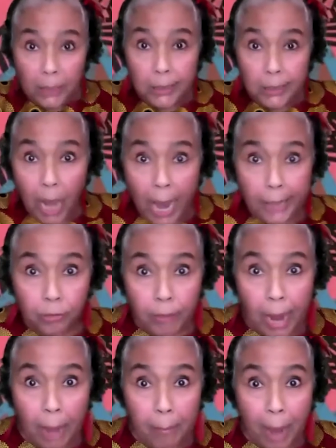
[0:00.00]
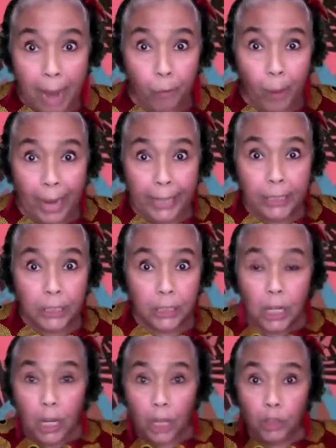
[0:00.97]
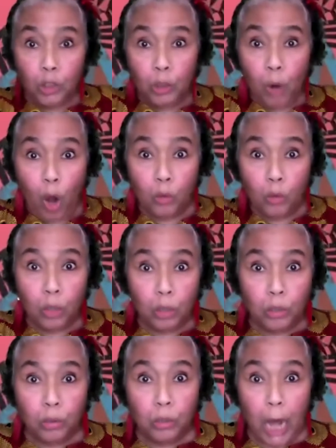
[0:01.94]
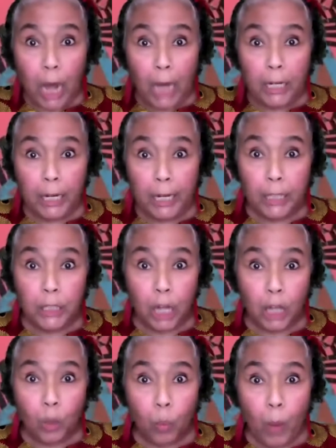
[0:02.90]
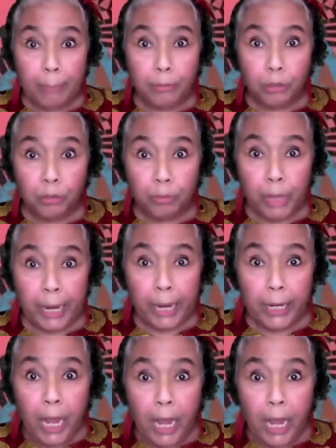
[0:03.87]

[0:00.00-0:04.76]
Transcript: tie it around my waist, and you hold on to the other end of the web string.